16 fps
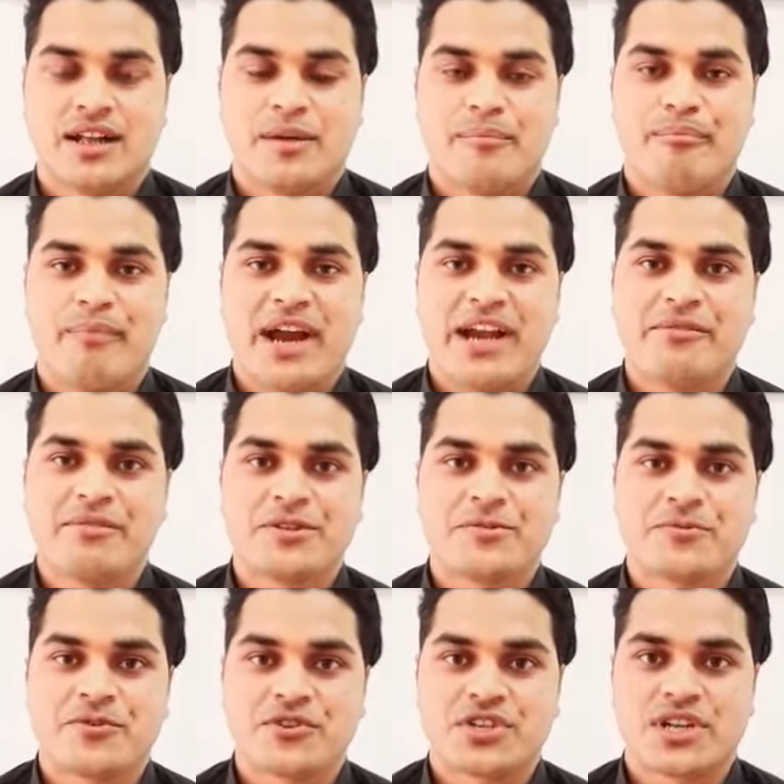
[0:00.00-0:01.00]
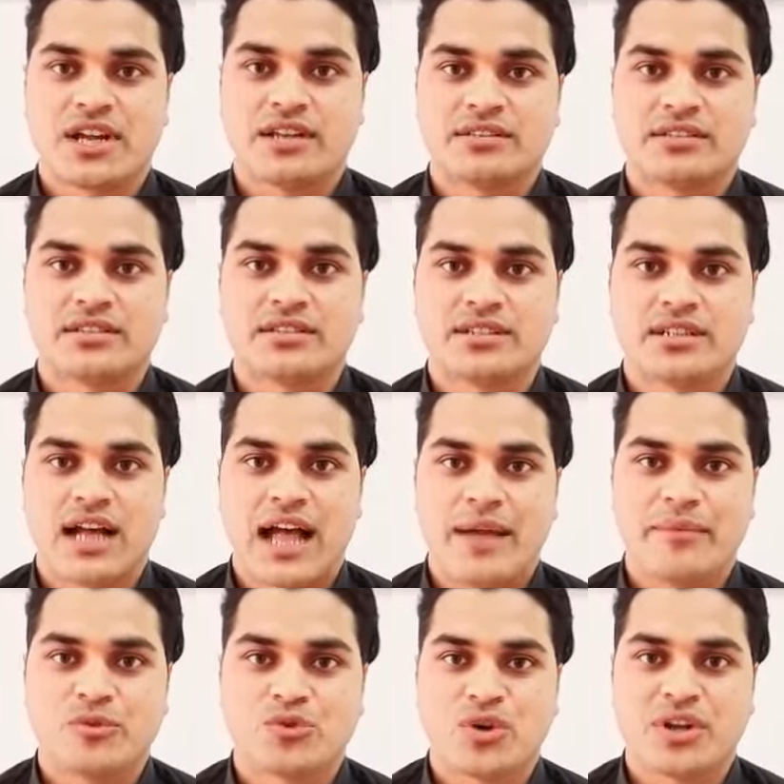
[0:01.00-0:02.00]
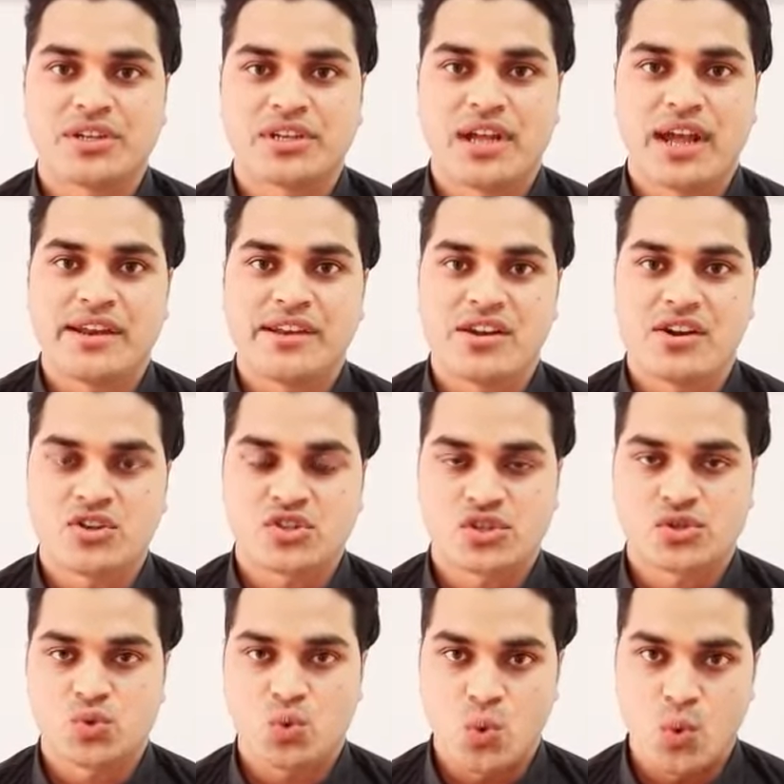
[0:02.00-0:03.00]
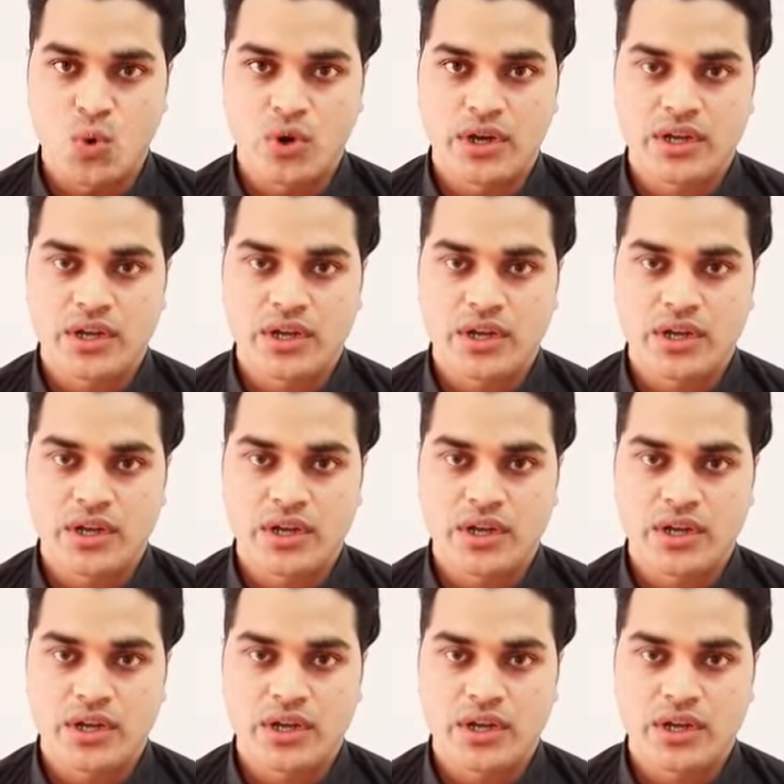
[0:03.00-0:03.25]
My name is Prashant. I am 29 years old.